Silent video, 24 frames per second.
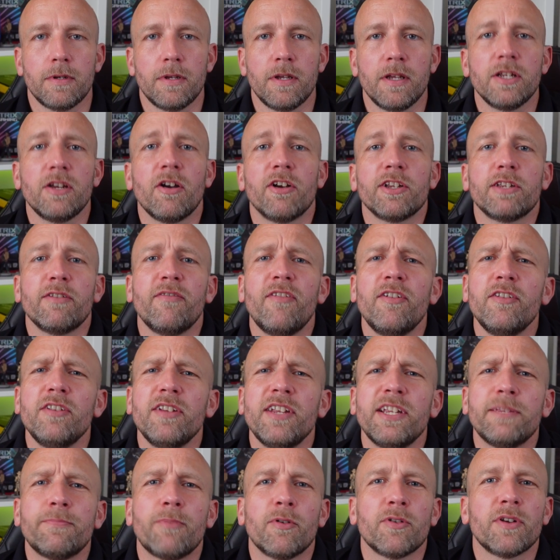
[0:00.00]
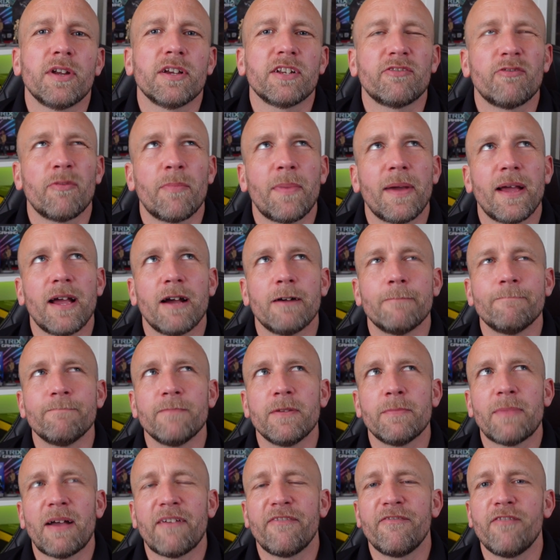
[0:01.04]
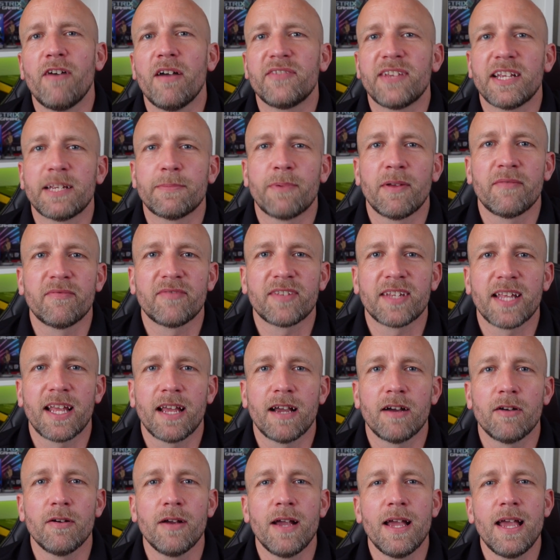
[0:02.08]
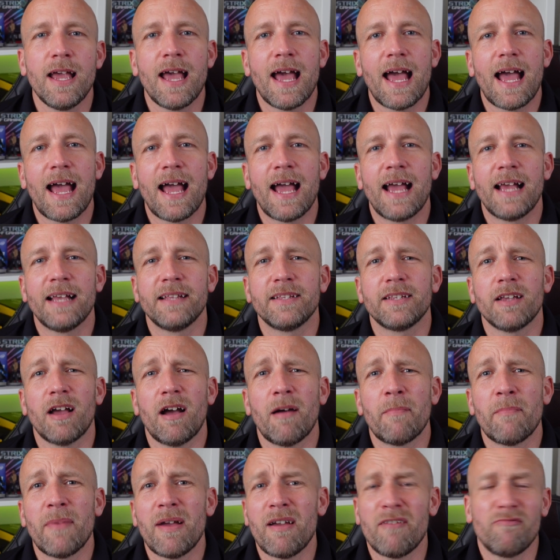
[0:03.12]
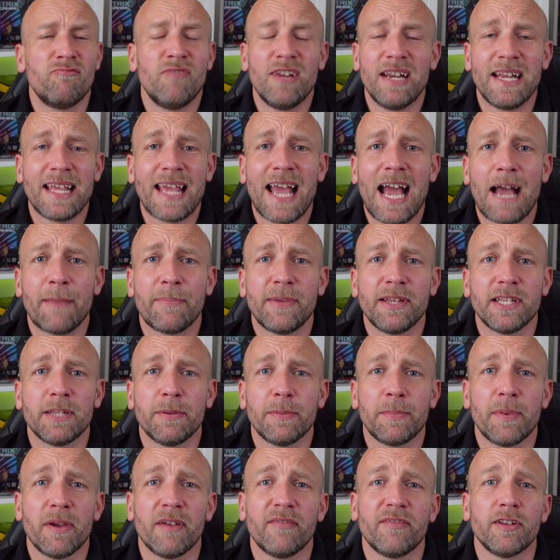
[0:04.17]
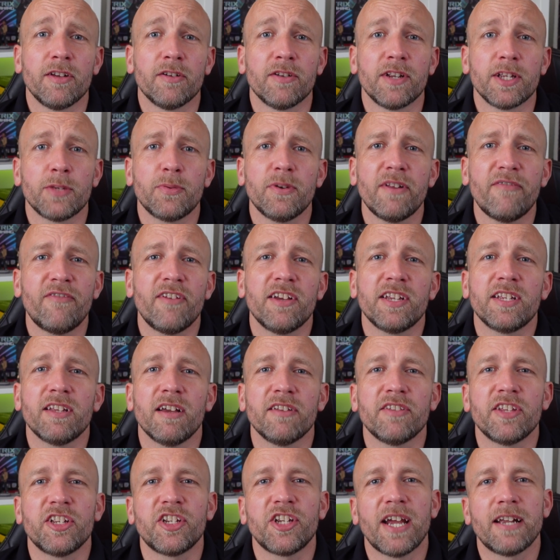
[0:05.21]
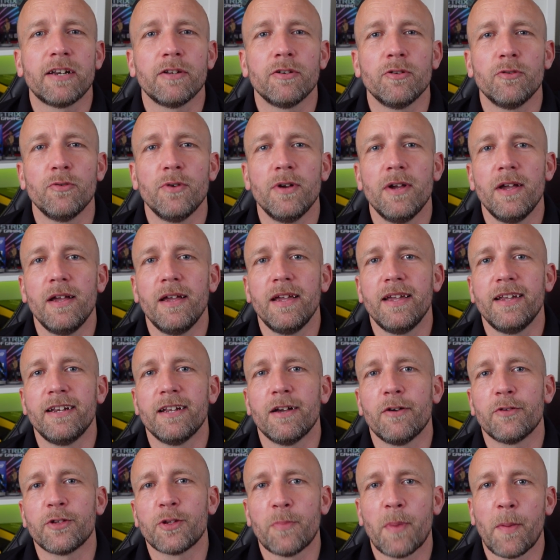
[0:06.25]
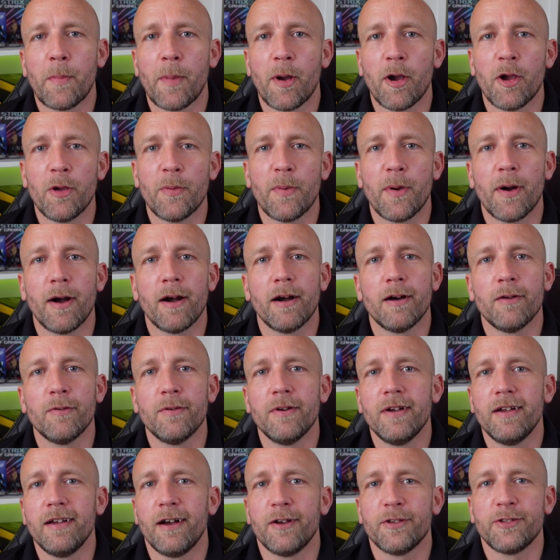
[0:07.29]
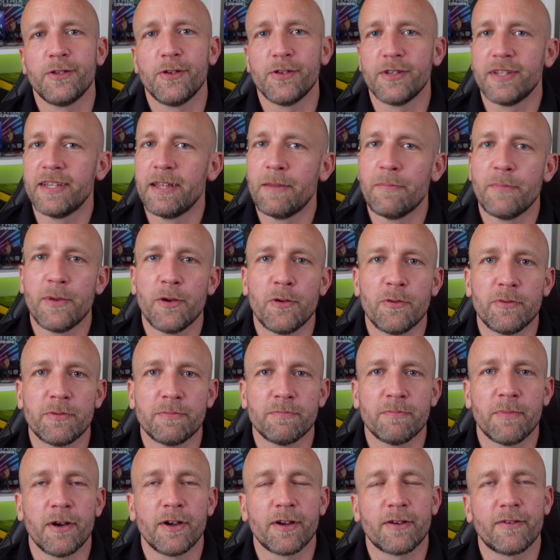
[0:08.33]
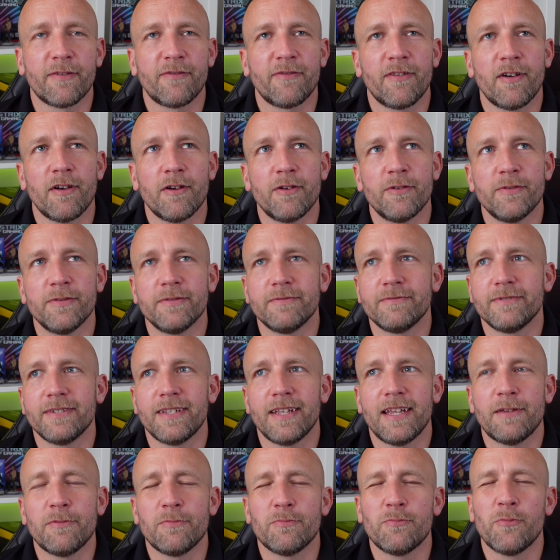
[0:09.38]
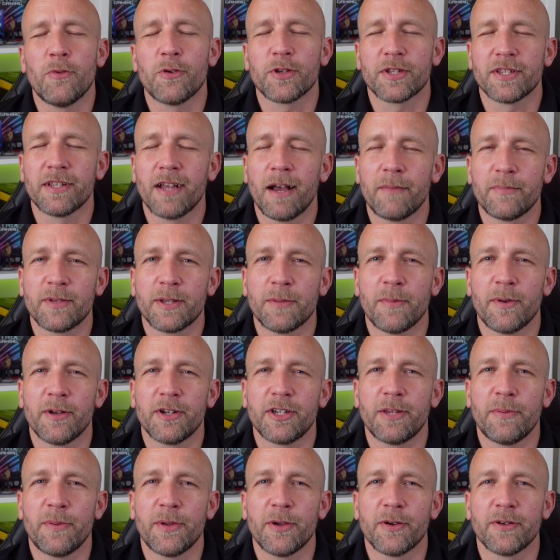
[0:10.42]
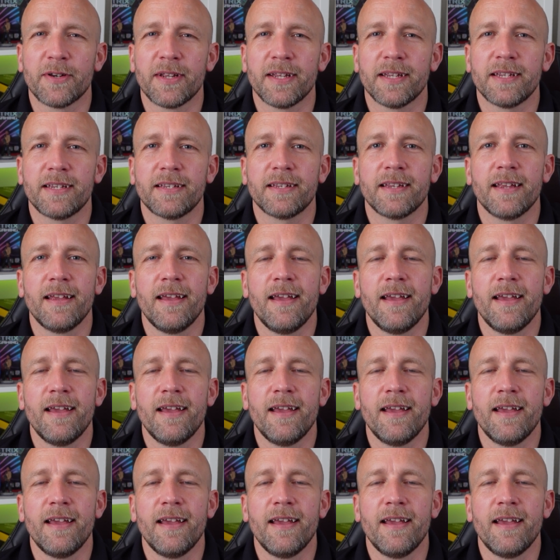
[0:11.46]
Guys, I've owned these products for about 5-6 months now, and I'm really happy, to be perfectly honest. When I first started the channel, I was on my mobile, I was using the inbuilt microphone. It wasn't up to much, to be honest.